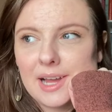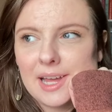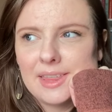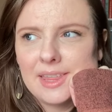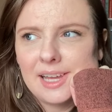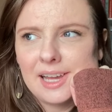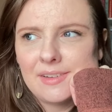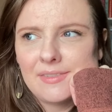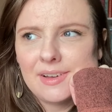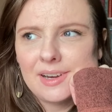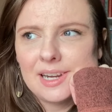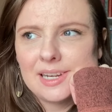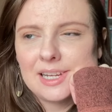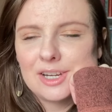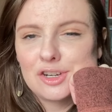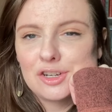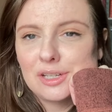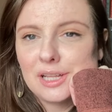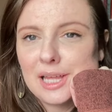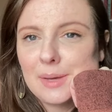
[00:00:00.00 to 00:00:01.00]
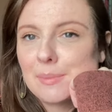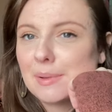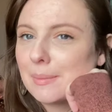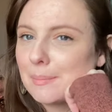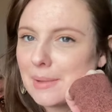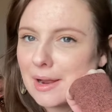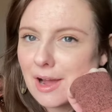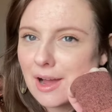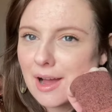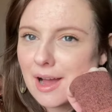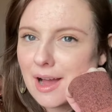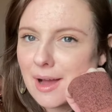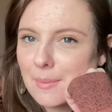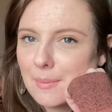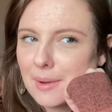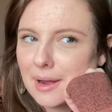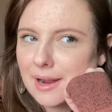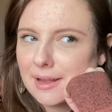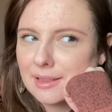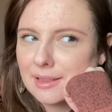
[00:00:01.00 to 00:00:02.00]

I think I found it digitally, but my, my